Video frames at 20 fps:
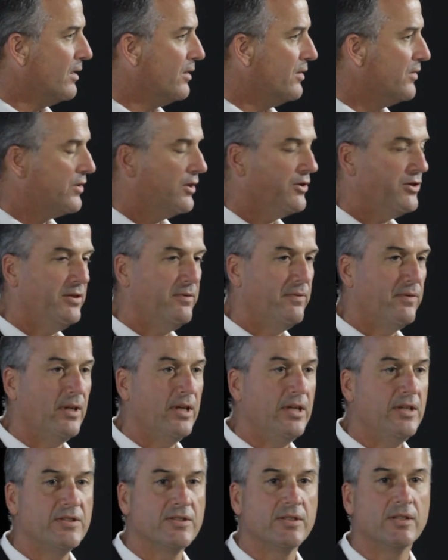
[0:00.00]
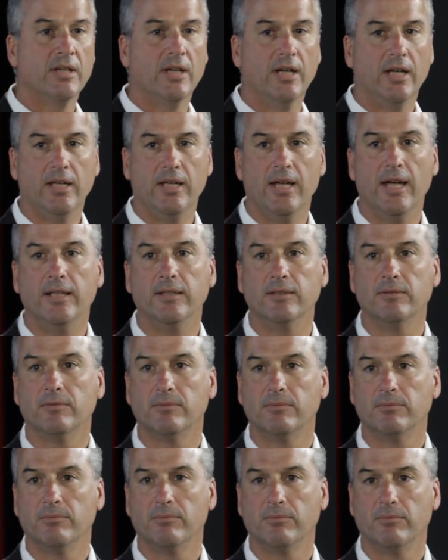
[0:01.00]
So she flees again.
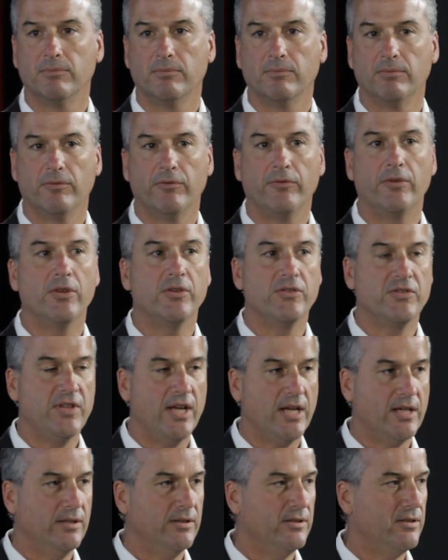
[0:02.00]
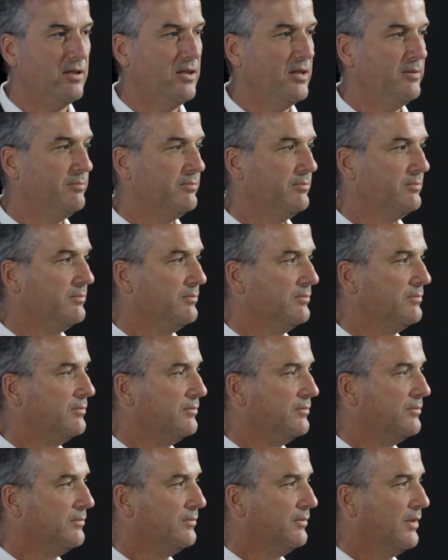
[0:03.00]
for the second time.
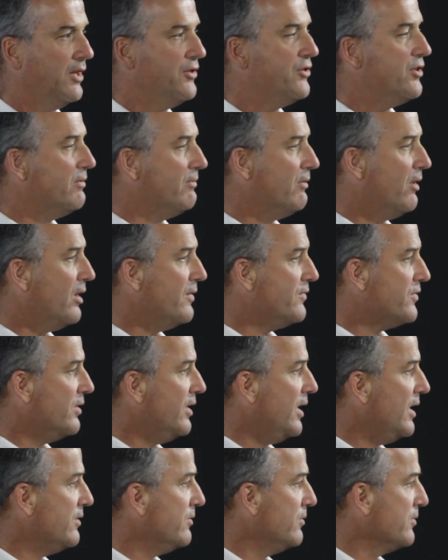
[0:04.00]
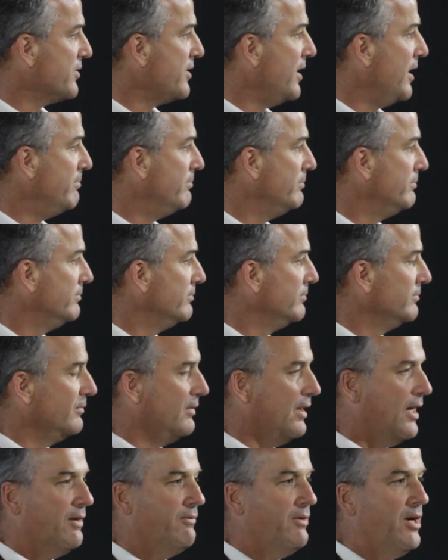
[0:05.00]
And she arrives on our doorstep,
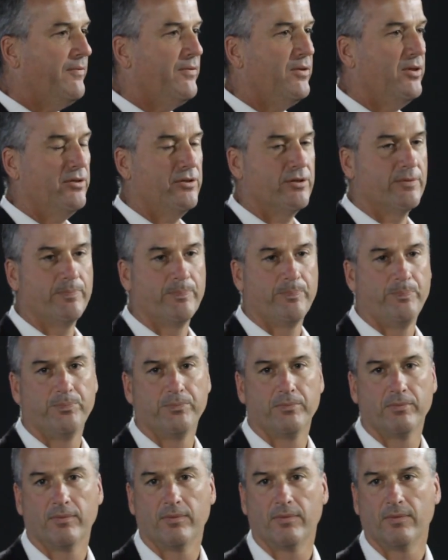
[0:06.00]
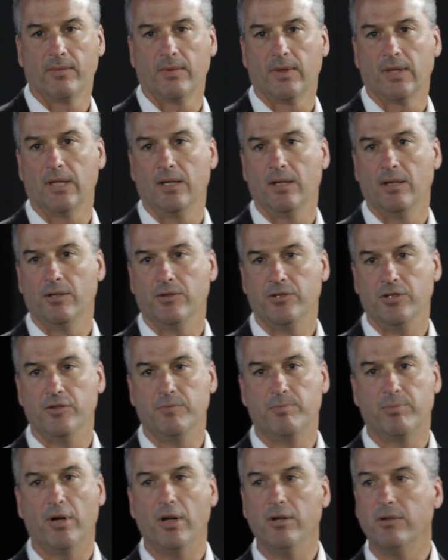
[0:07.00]
our refuge. She's
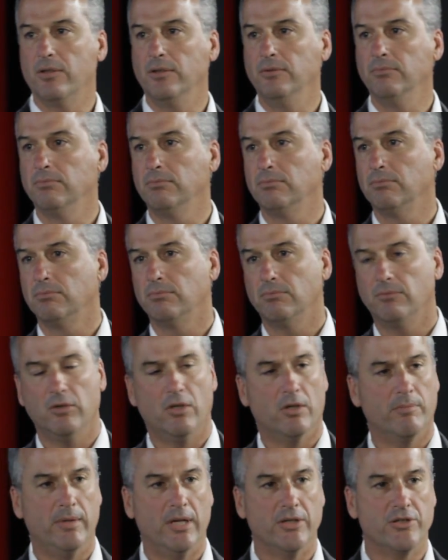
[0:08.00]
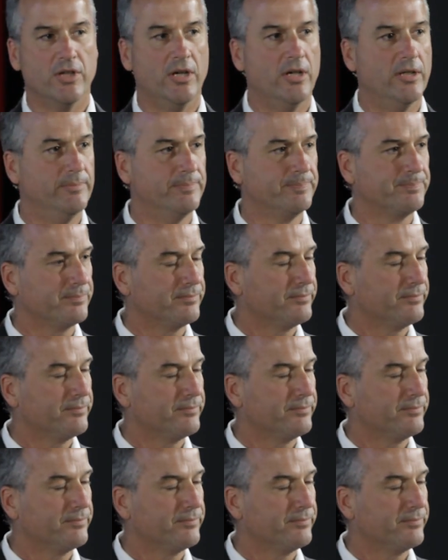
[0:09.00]
broken, not much hope.